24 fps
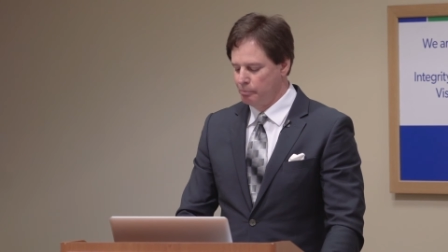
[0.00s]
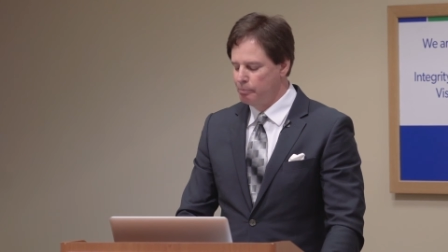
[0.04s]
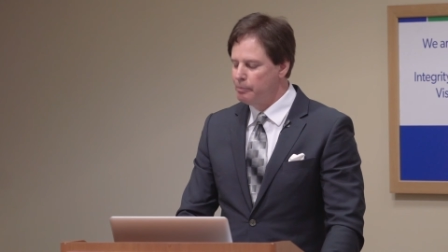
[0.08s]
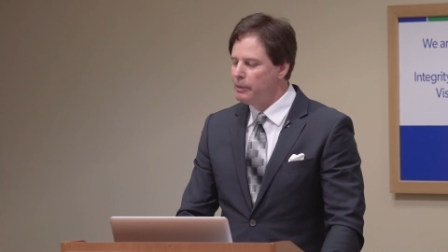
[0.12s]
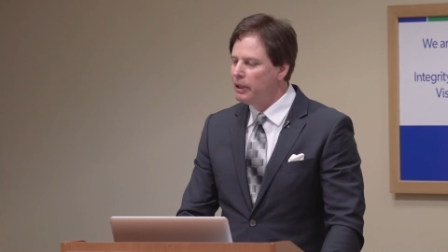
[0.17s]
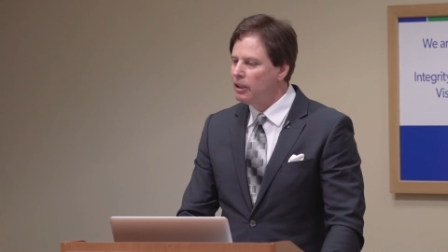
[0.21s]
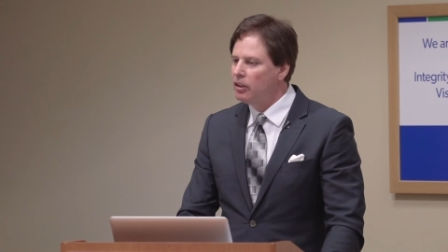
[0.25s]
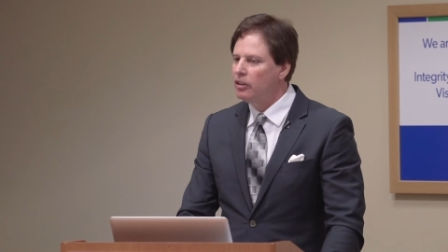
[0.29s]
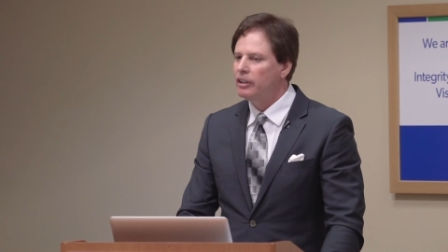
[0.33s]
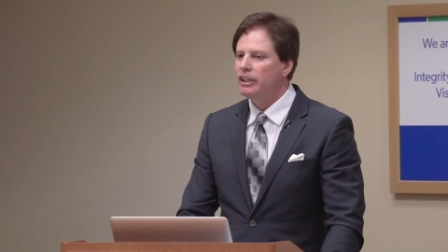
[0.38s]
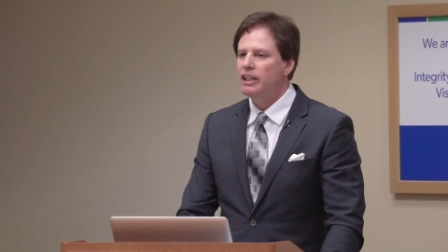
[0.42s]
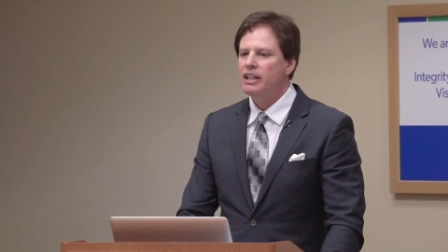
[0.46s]

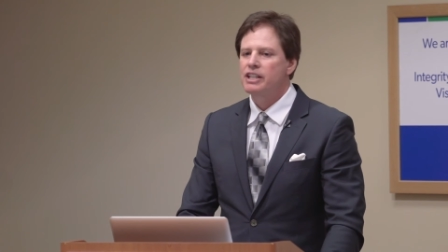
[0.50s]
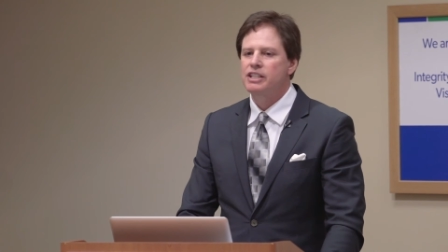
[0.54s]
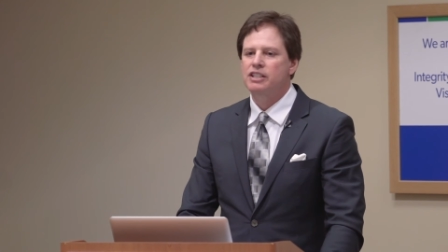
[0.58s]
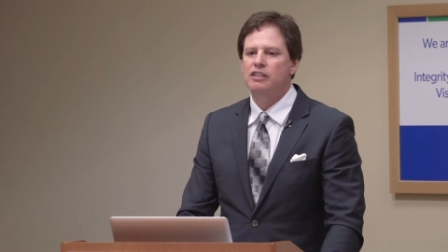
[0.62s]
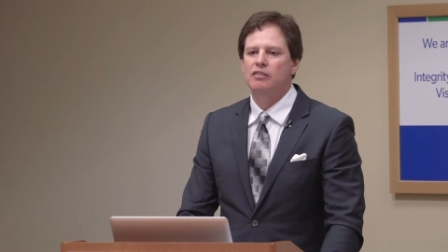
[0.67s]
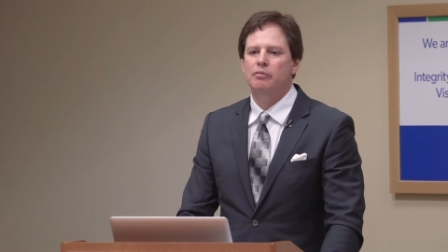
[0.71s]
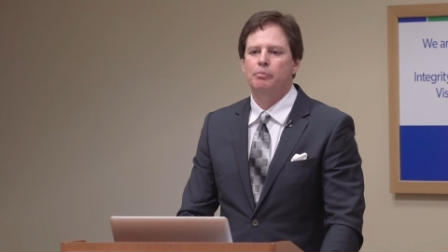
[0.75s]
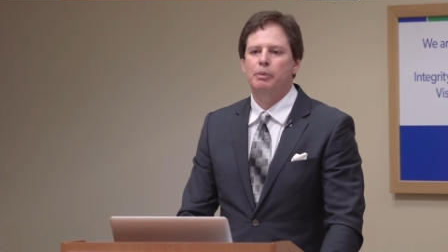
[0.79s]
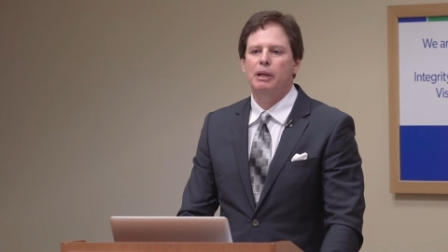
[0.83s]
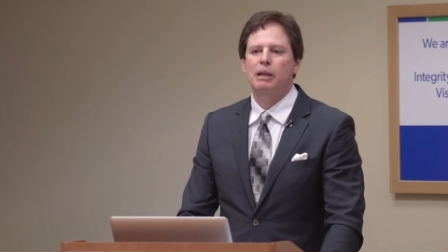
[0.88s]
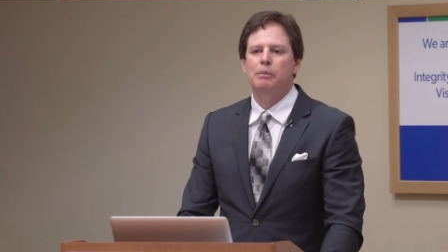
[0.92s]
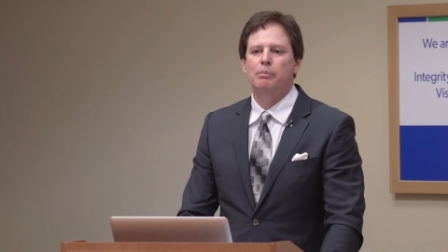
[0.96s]

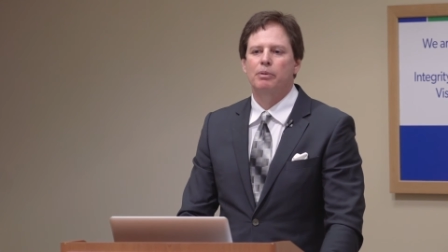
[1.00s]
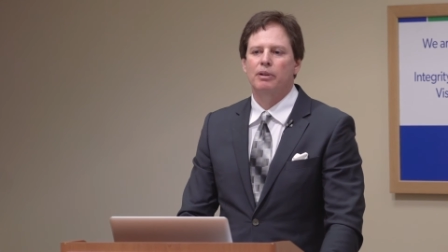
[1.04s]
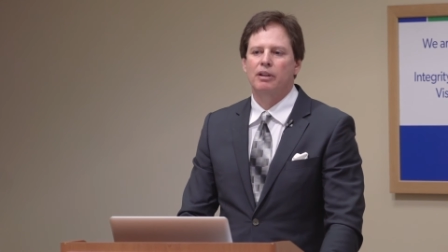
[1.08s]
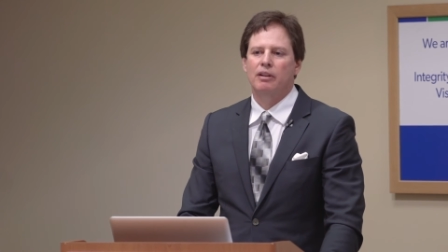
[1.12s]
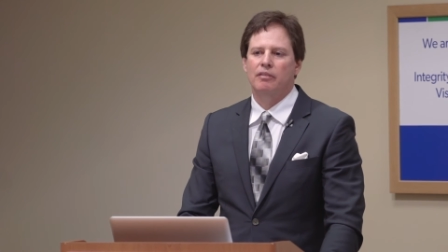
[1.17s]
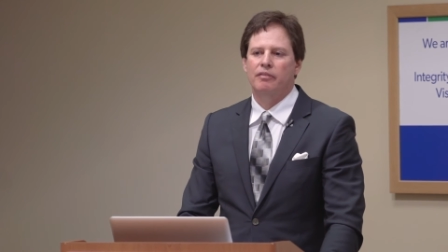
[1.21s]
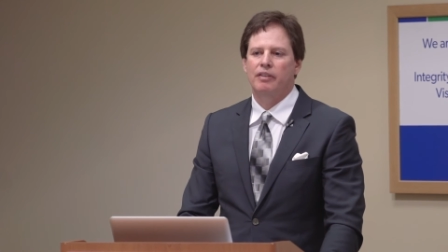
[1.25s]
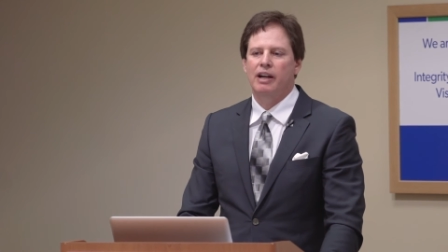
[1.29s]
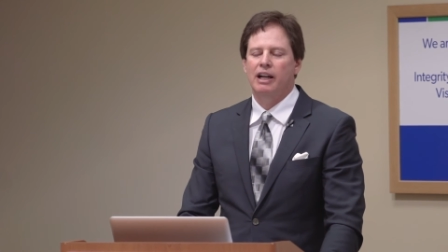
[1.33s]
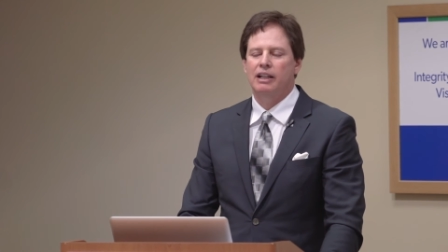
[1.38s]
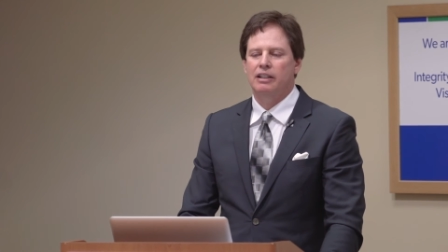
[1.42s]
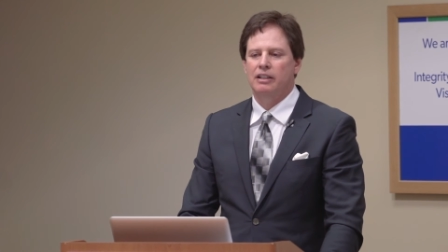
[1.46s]
Millions of
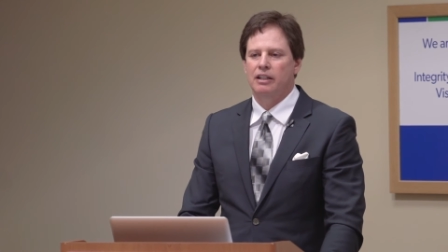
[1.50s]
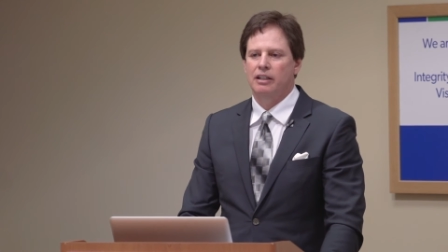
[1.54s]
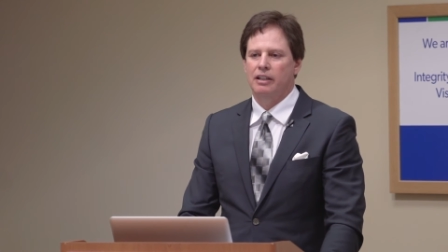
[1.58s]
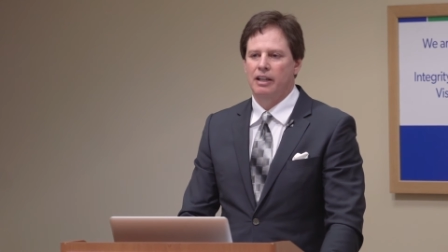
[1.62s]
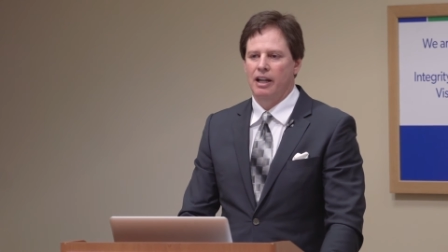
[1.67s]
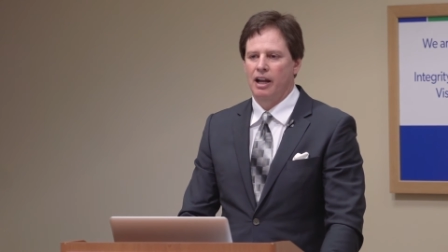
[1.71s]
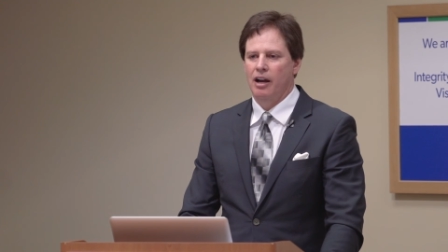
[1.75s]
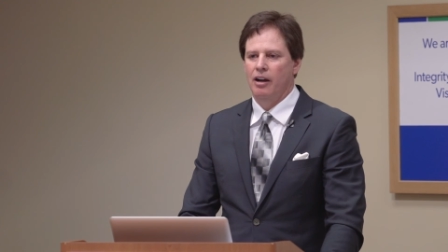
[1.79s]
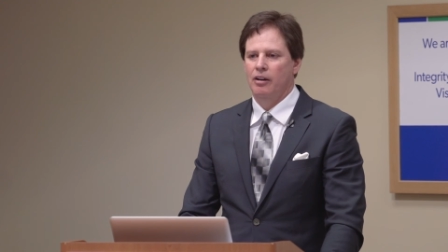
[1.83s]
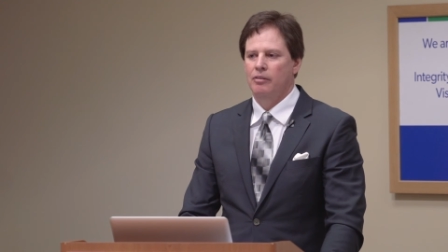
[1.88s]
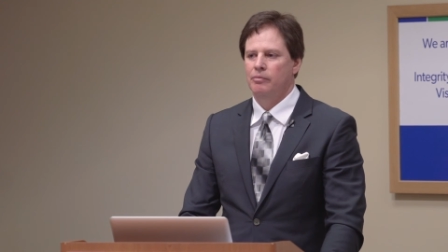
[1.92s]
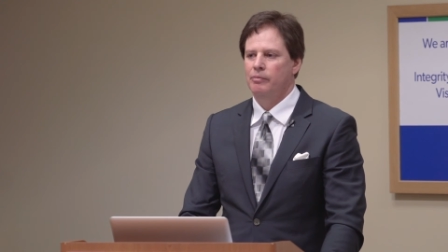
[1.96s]
people affected
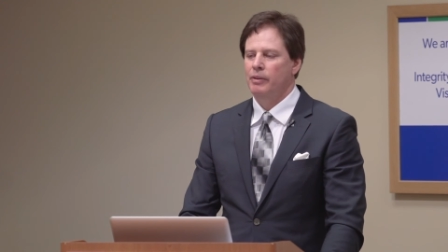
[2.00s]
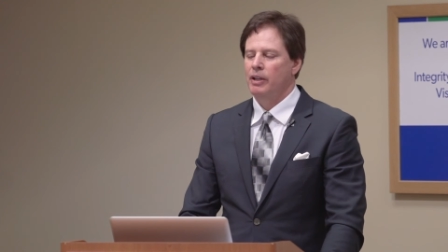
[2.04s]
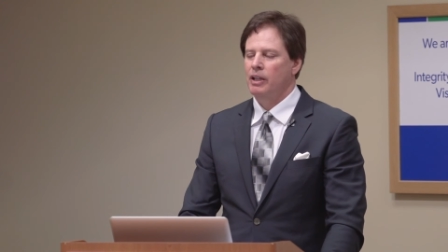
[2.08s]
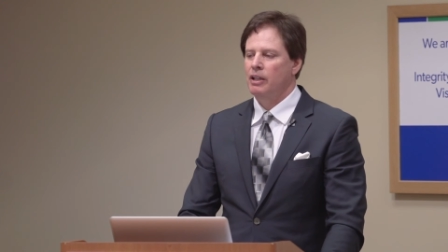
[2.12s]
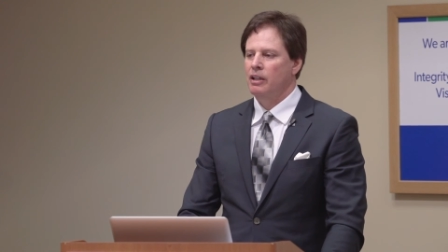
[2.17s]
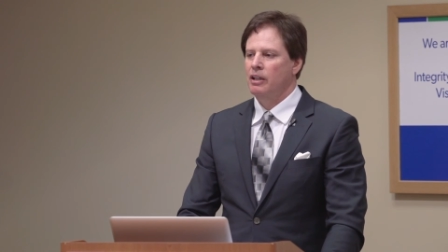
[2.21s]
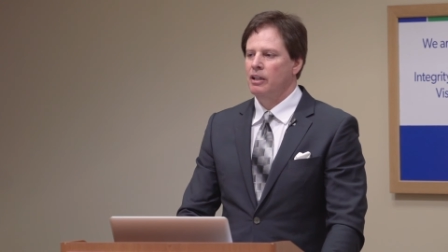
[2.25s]
now.